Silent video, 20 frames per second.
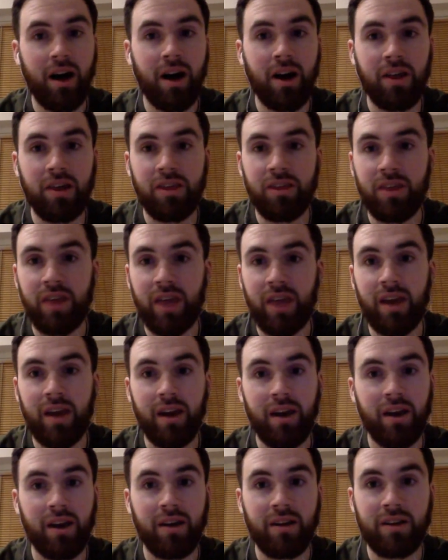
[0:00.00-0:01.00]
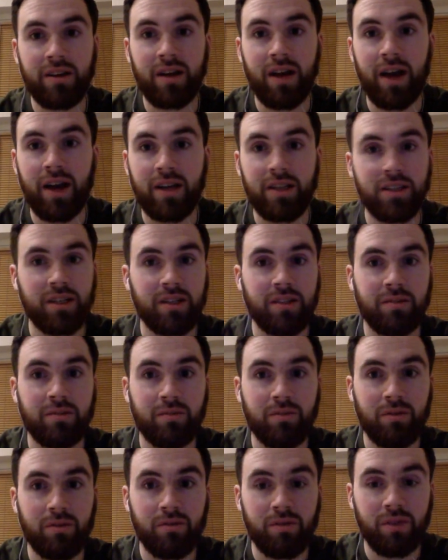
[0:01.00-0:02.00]
I think I heard that I
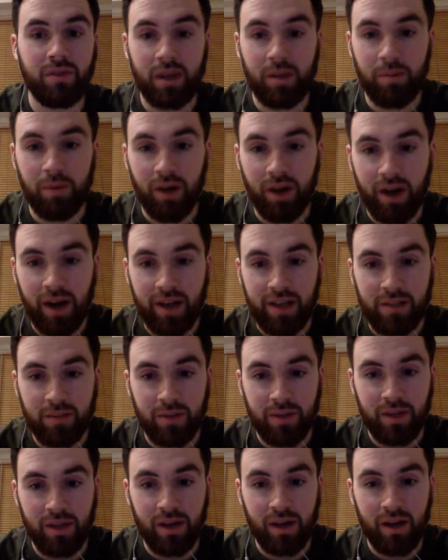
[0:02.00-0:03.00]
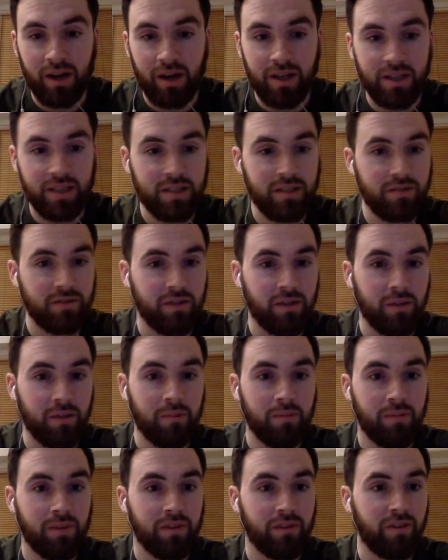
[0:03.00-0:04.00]
actually did a podcast with the guys
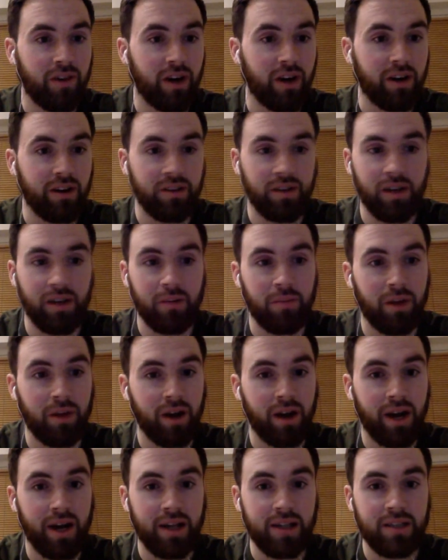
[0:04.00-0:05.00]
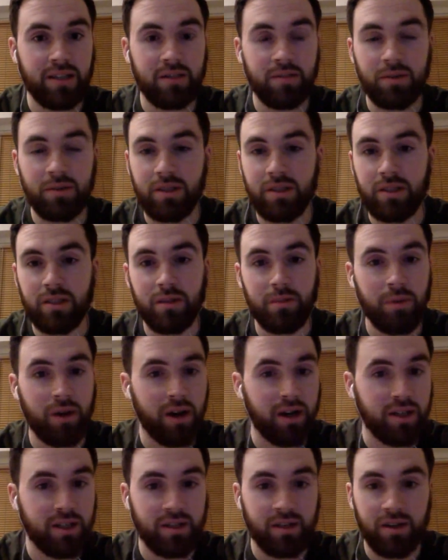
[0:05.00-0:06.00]
from the Final Third podcast, which is a good
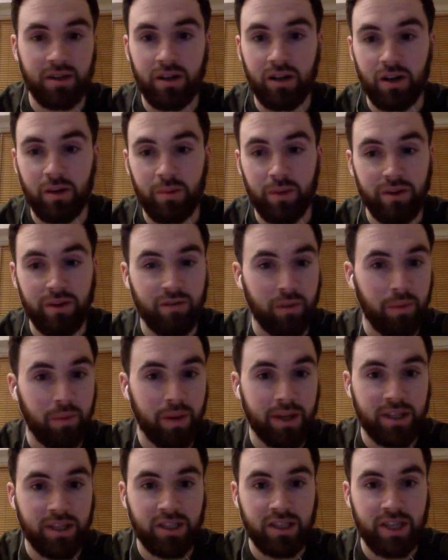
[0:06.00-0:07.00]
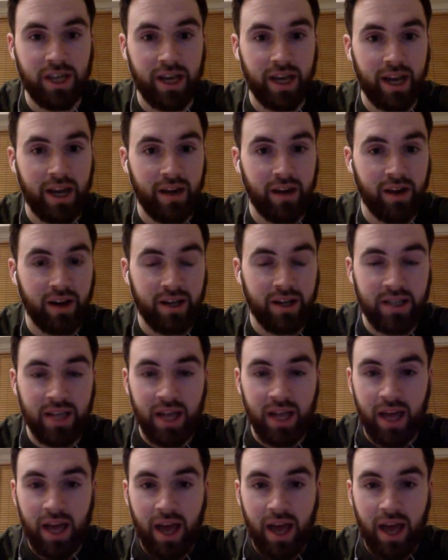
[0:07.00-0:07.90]
podcast on European football. You should check it out, guys.